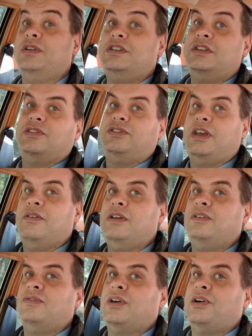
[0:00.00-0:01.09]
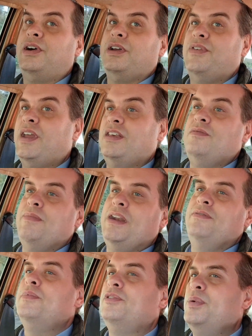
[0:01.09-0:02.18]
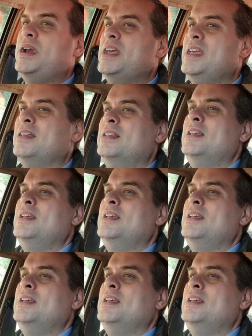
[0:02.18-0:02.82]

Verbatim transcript: which is a series that I think is even better than the Sweeney.